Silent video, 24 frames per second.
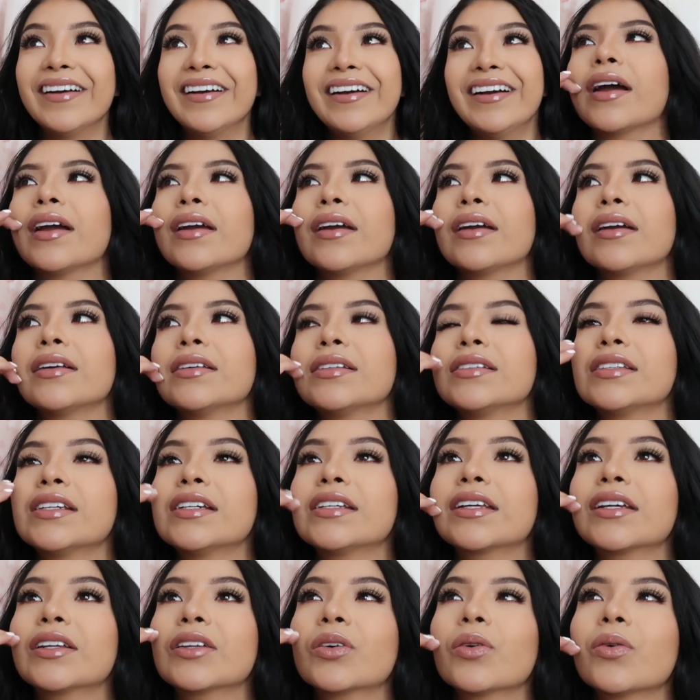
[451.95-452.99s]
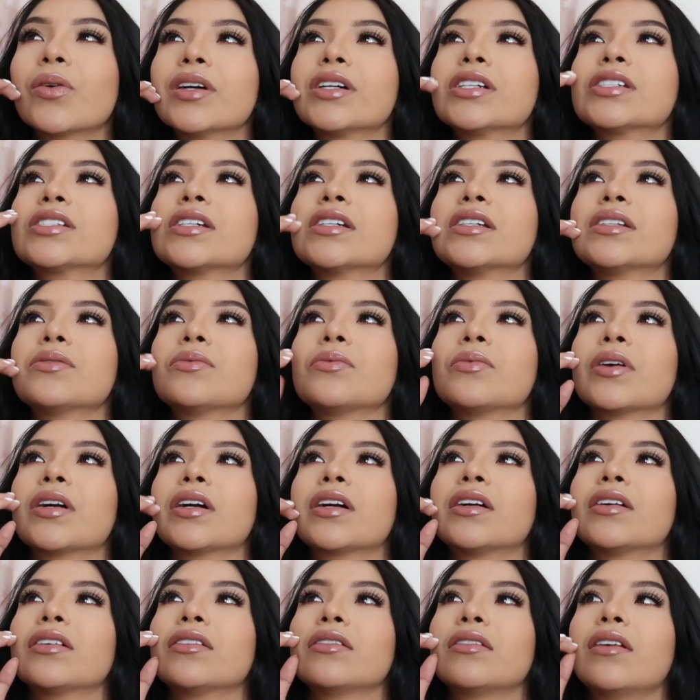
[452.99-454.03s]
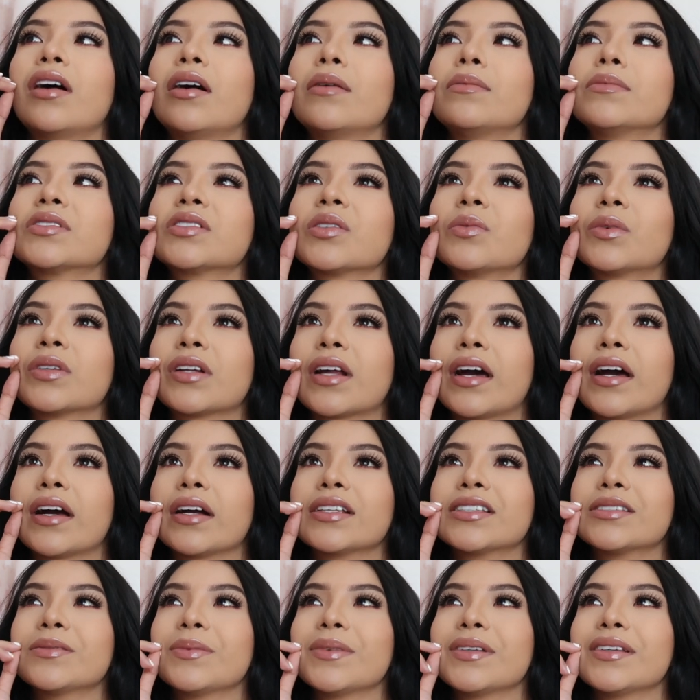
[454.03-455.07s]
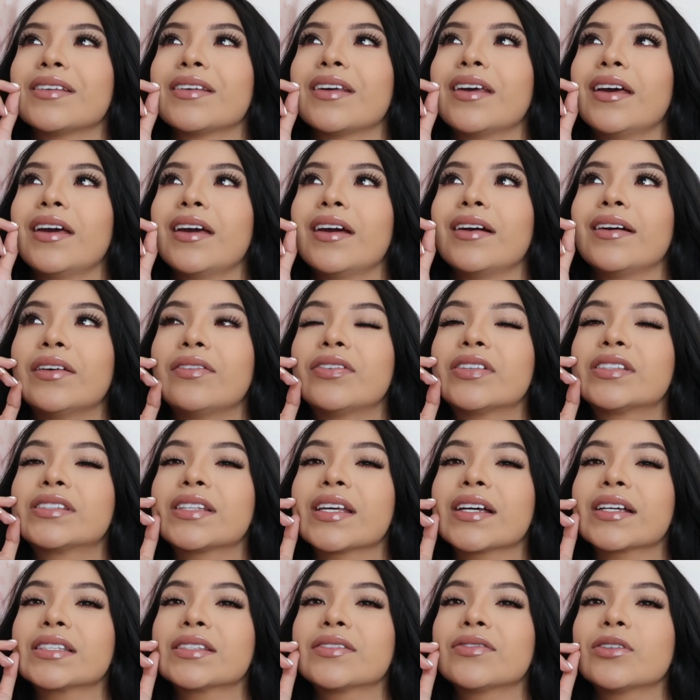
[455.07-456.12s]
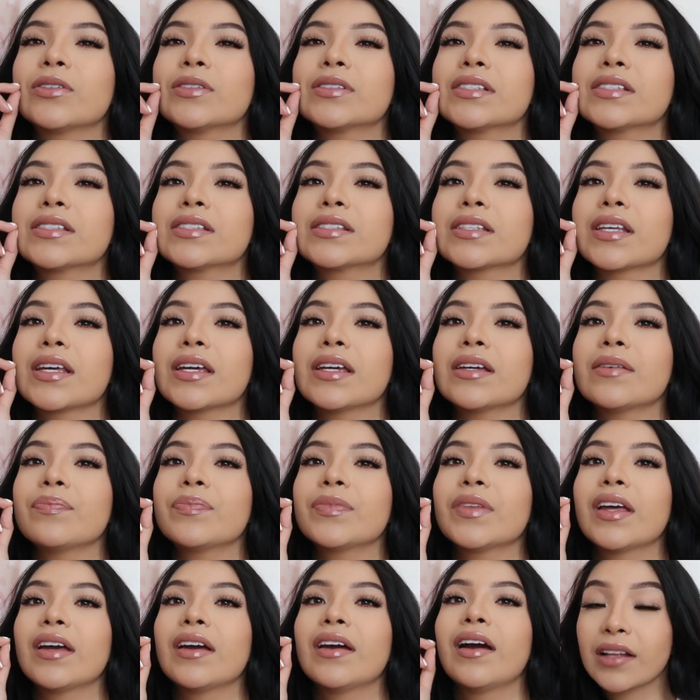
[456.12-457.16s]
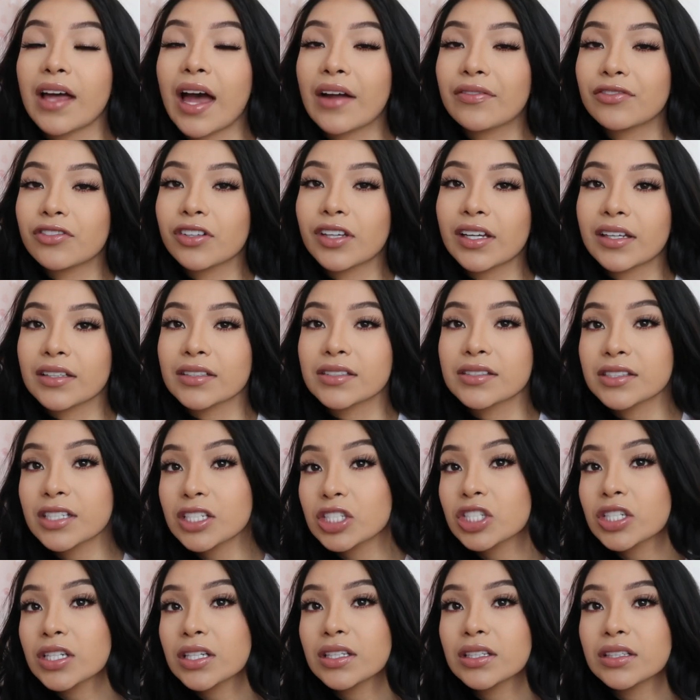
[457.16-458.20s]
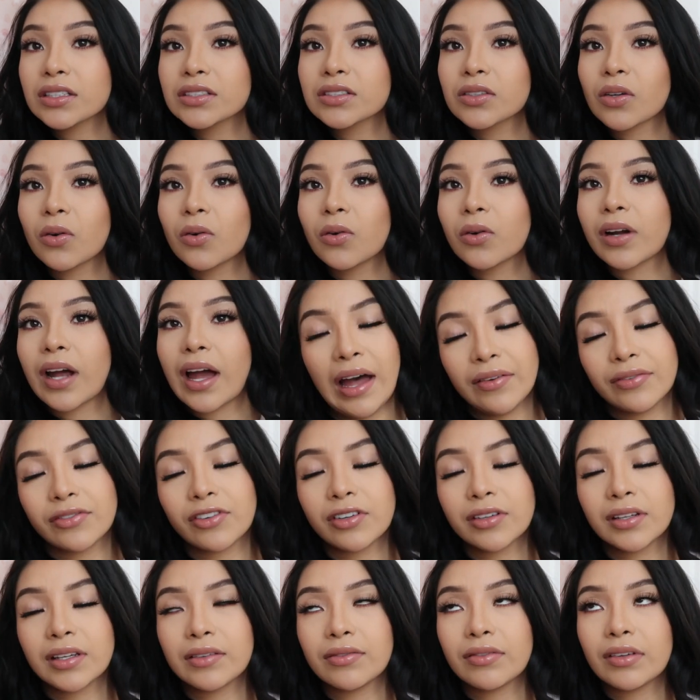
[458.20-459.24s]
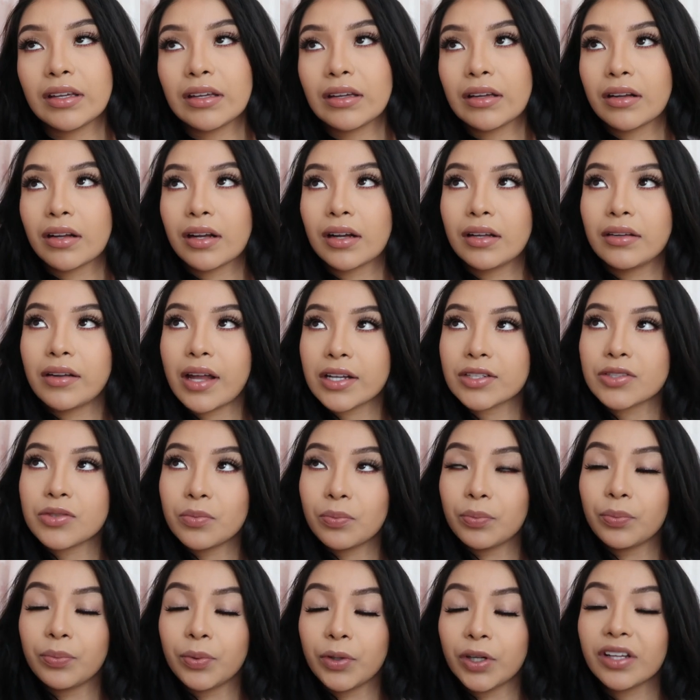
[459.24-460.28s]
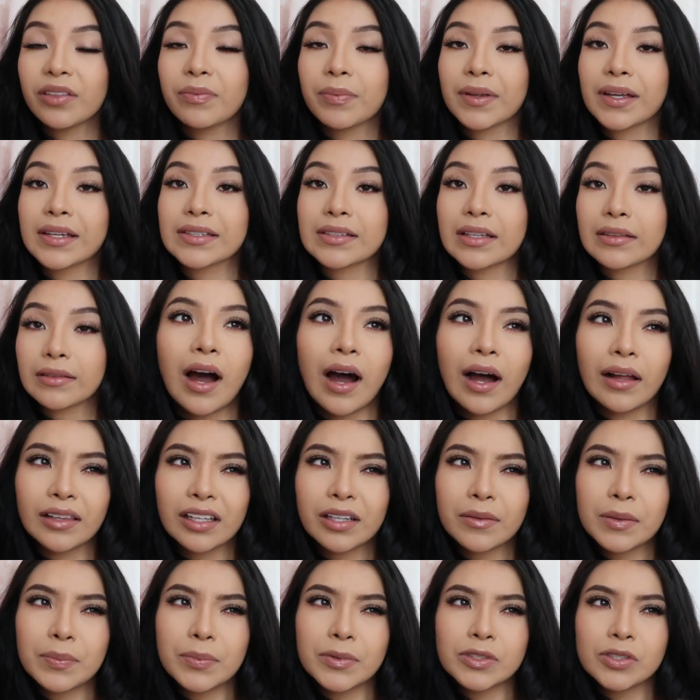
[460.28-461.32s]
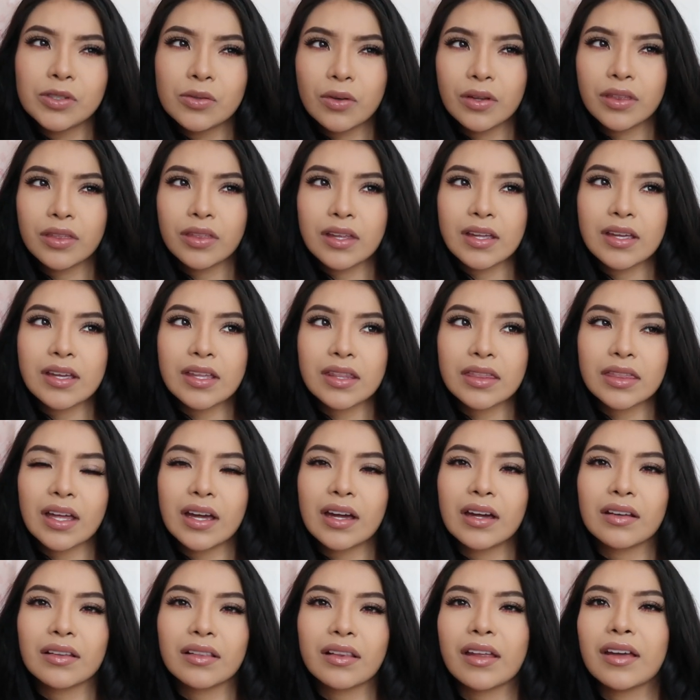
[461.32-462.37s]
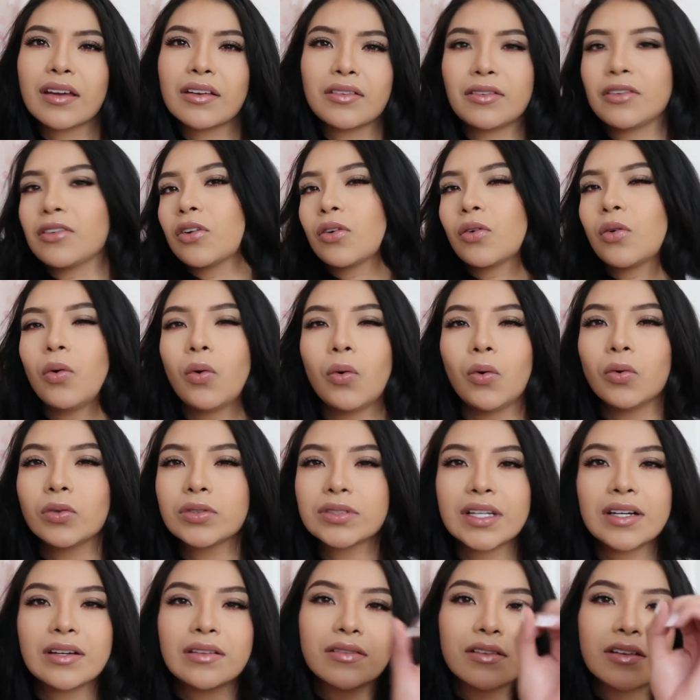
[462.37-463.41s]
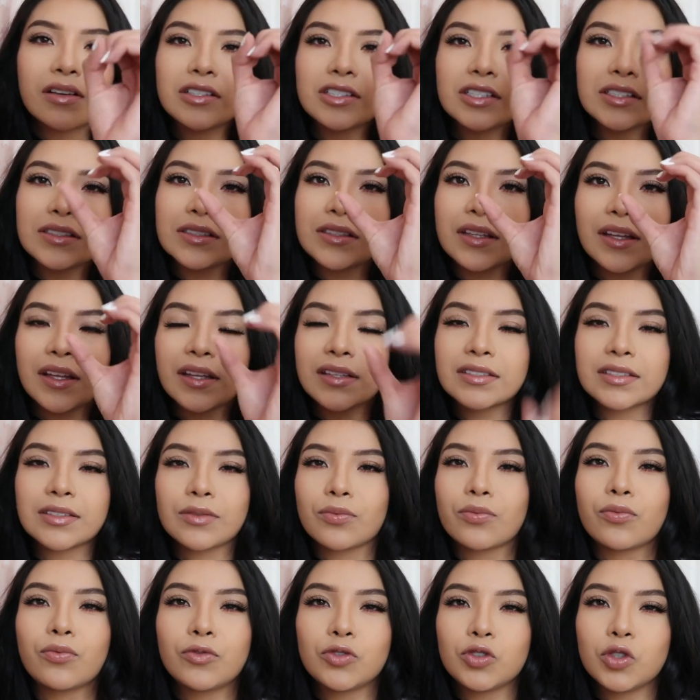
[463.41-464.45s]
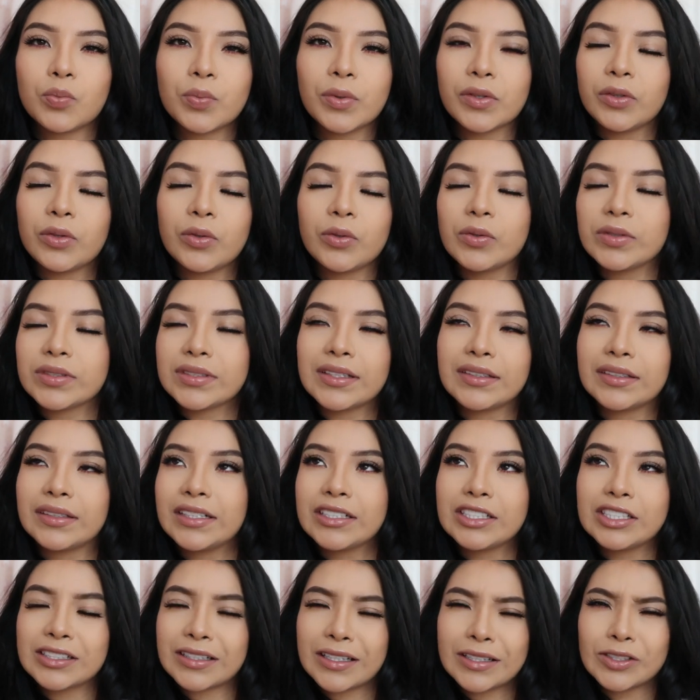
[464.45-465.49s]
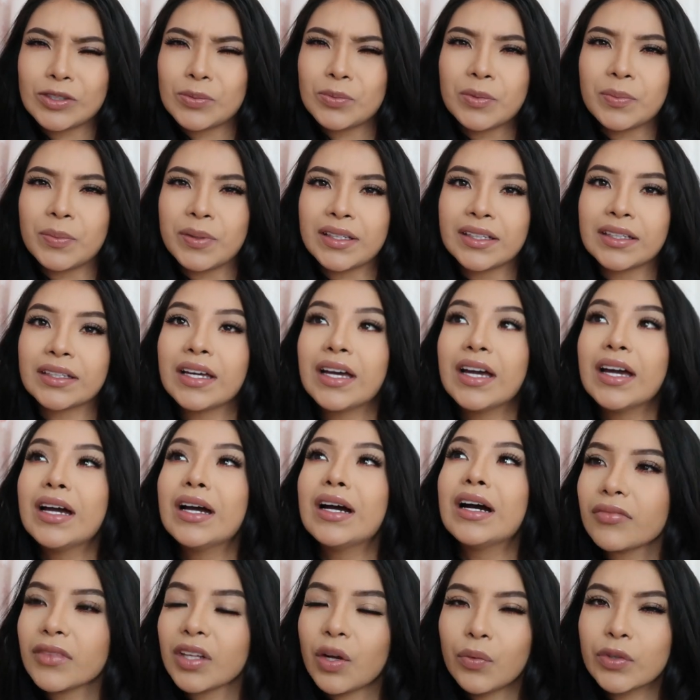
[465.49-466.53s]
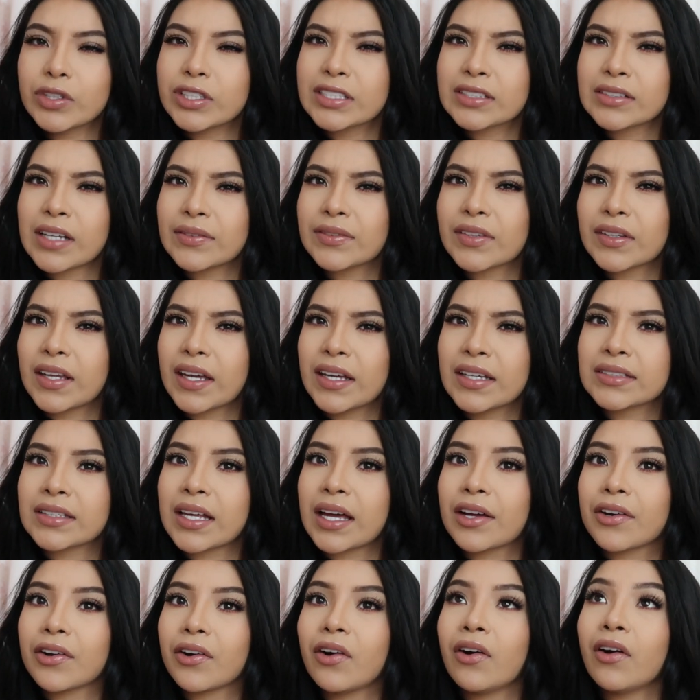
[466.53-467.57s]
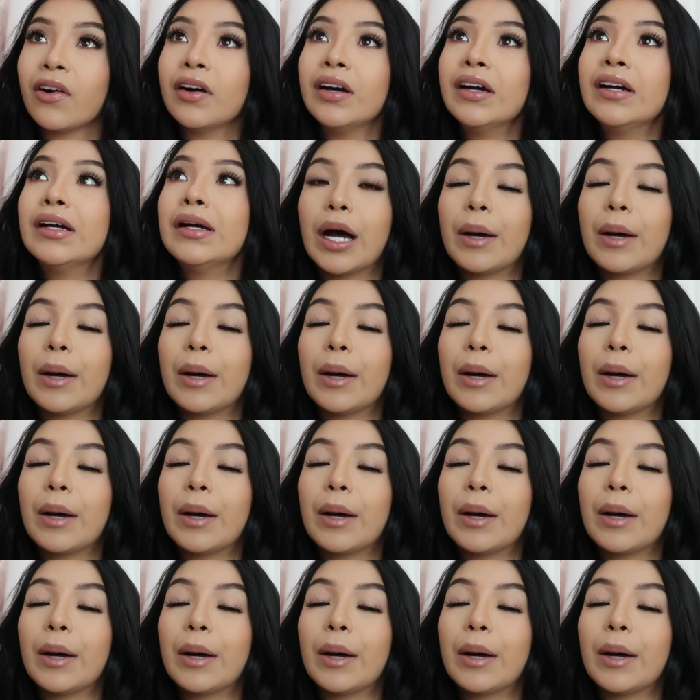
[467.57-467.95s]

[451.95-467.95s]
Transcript: I did get a question where someone asked me if sex feels the same after getting stitches or after giving a natural birth, because a lot of people do think that like your hole down there just gets super loose and it just gets super big, which is not the case at all.